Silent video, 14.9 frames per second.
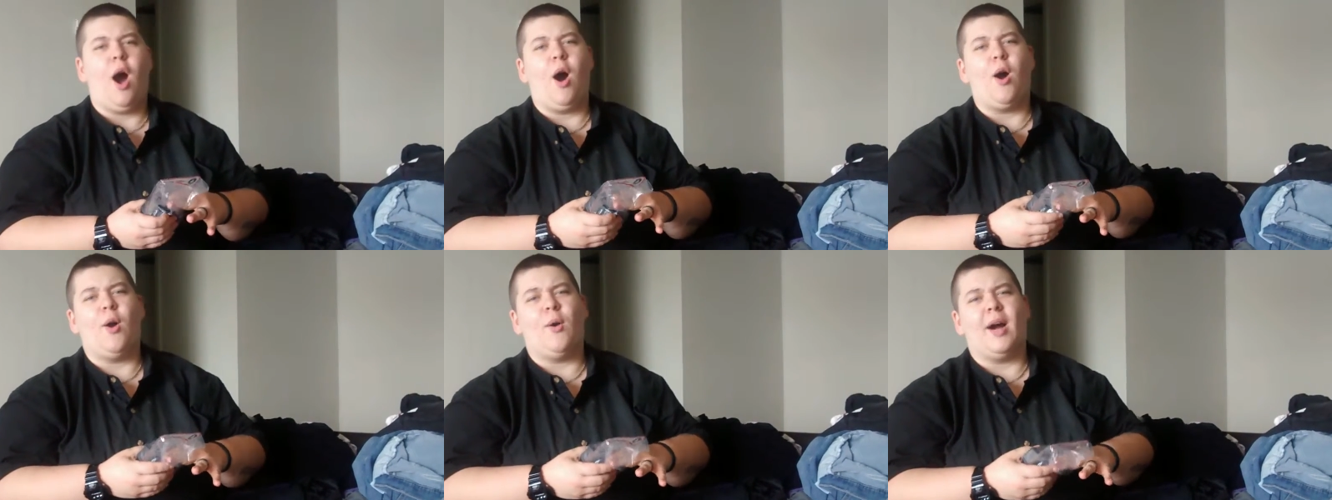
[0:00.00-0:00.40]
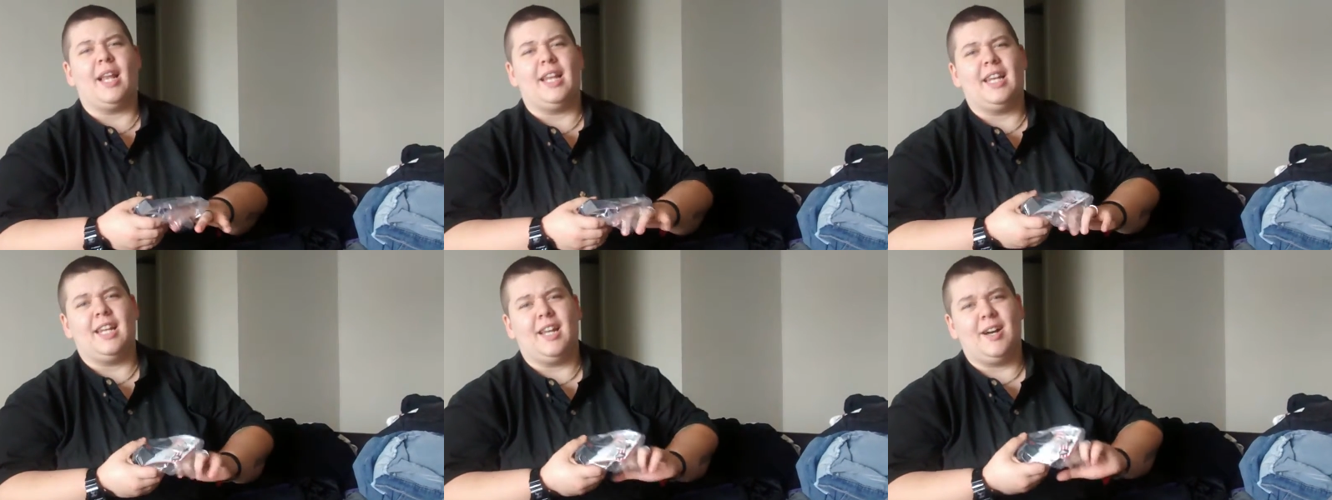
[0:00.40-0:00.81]
Oh, I
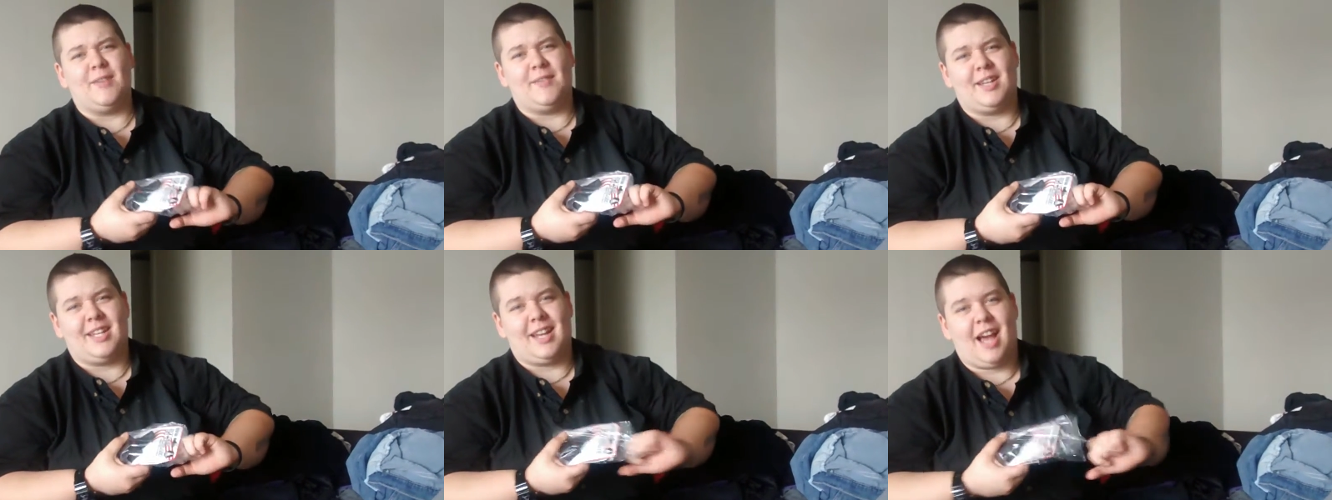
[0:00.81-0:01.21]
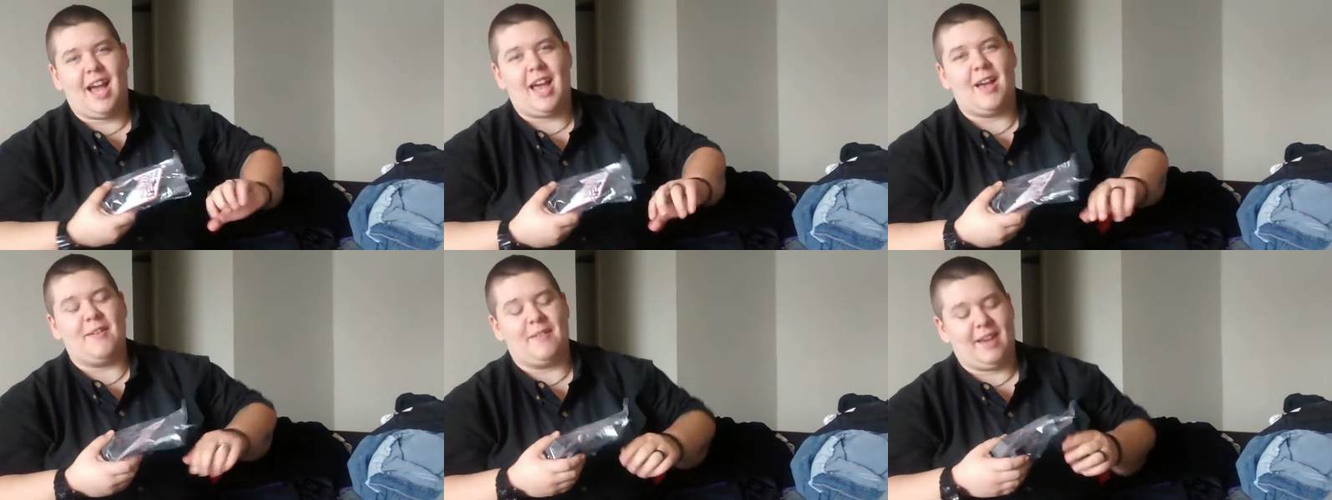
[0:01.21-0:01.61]
love it.
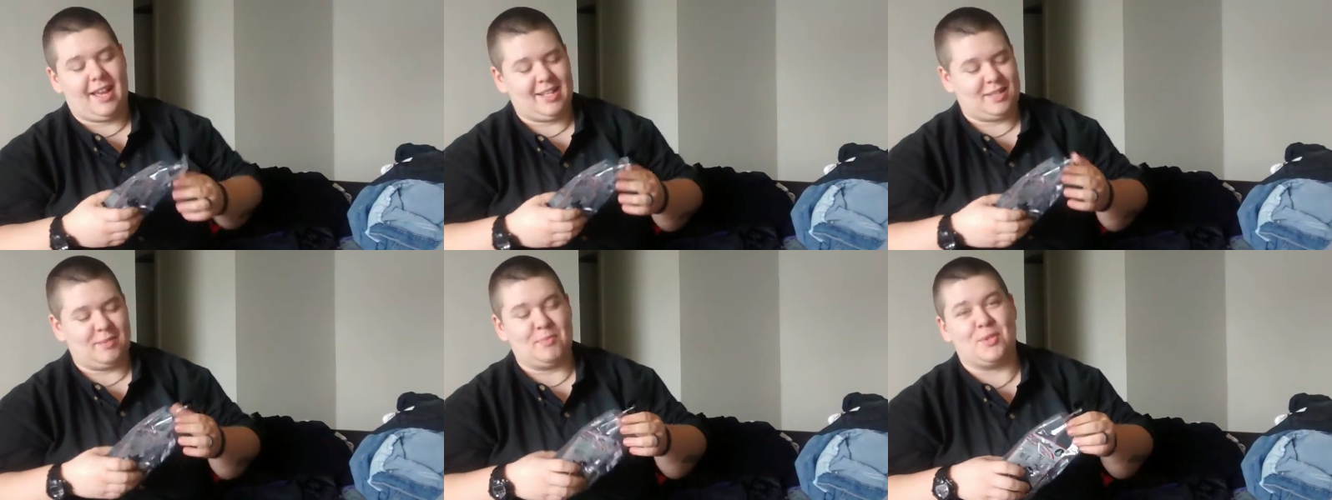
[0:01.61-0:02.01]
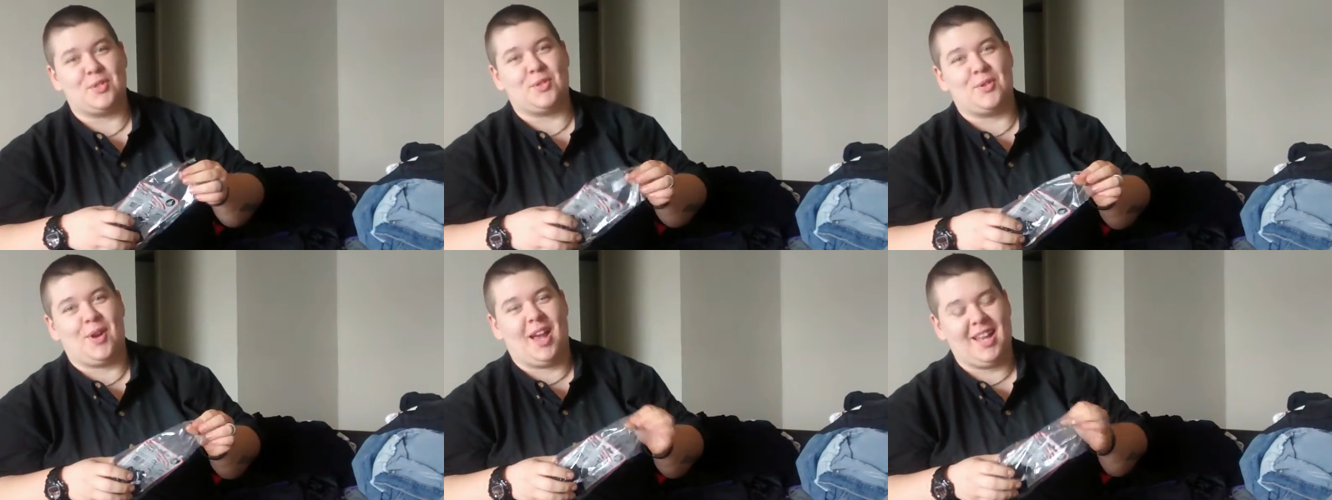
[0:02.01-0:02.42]
I have had some
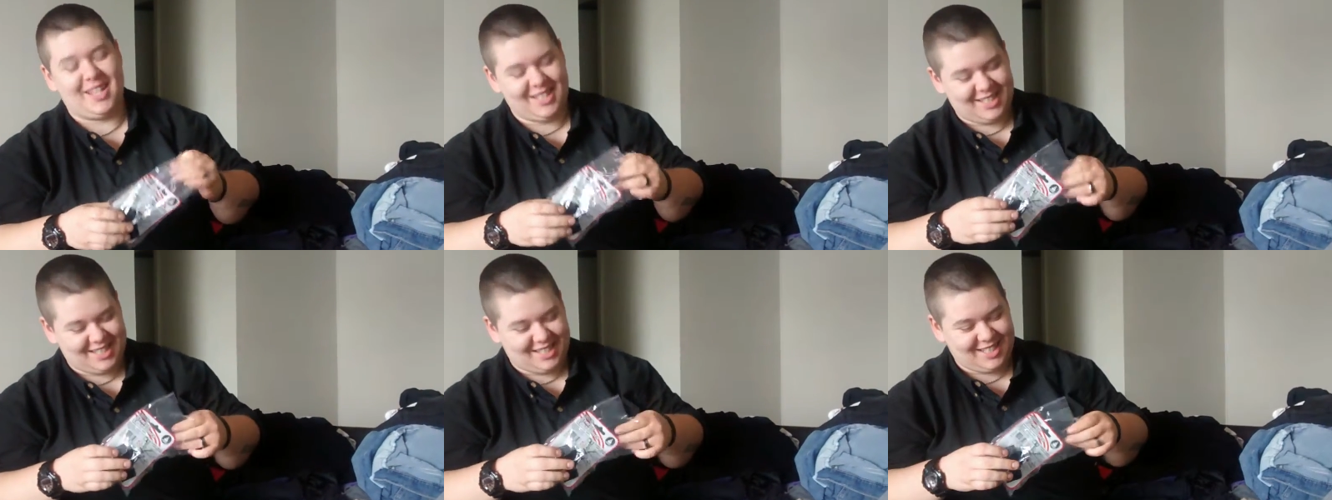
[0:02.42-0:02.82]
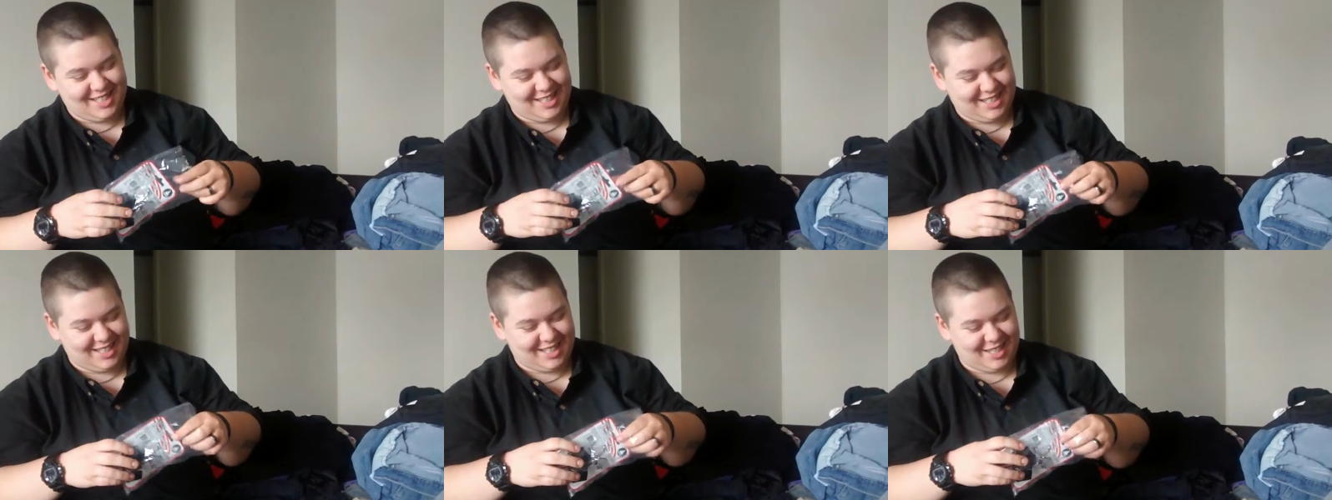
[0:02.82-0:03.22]
stress
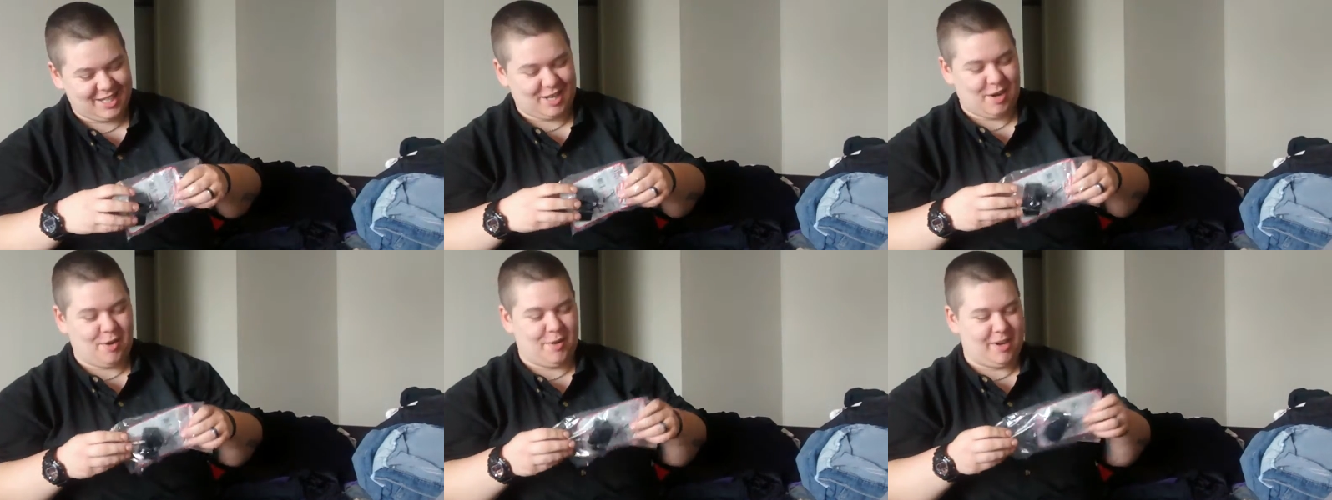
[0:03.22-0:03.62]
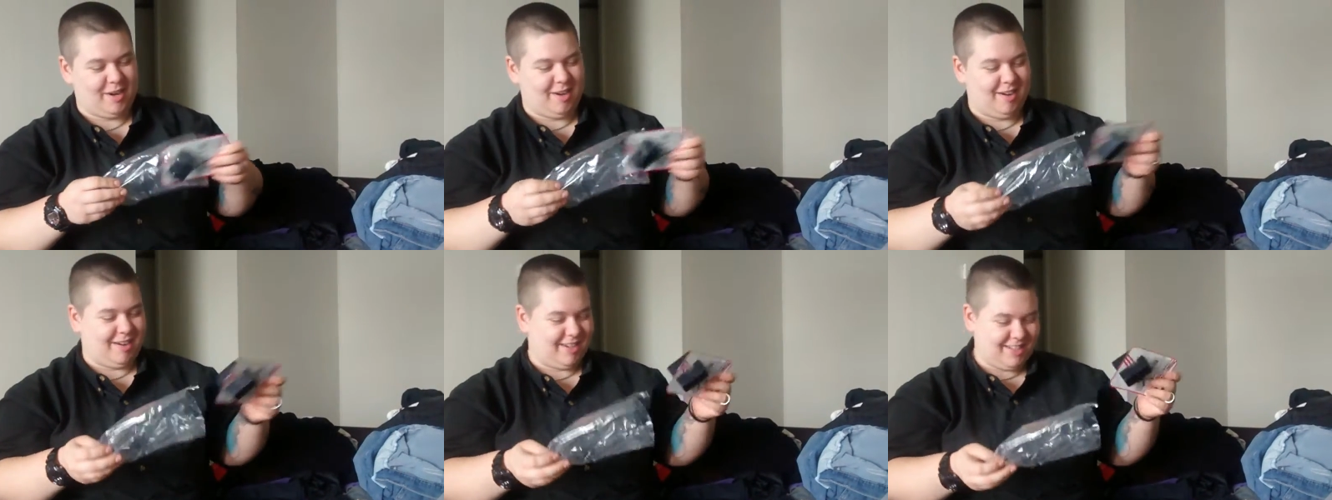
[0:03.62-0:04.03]
going
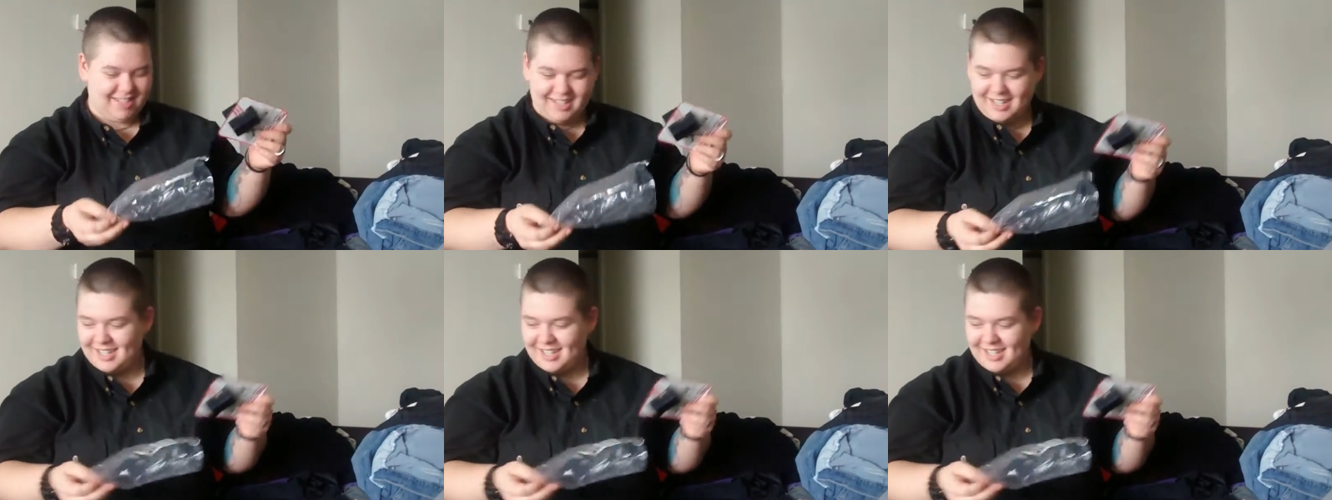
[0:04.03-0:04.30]
on.